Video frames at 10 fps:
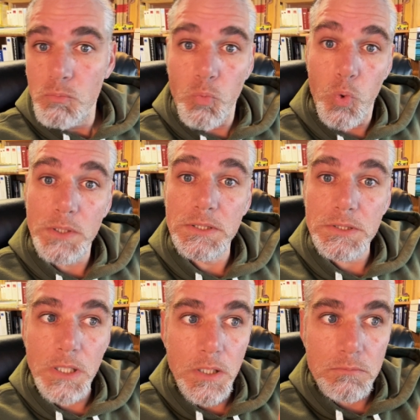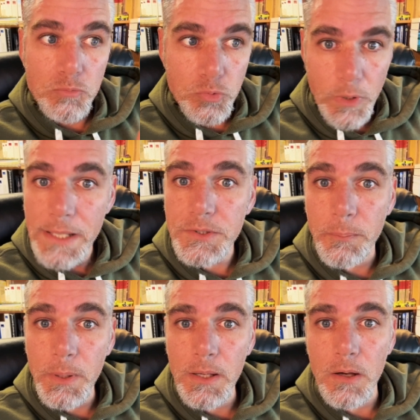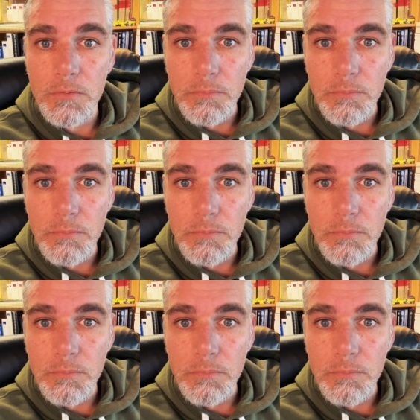Wouldn't a recipe of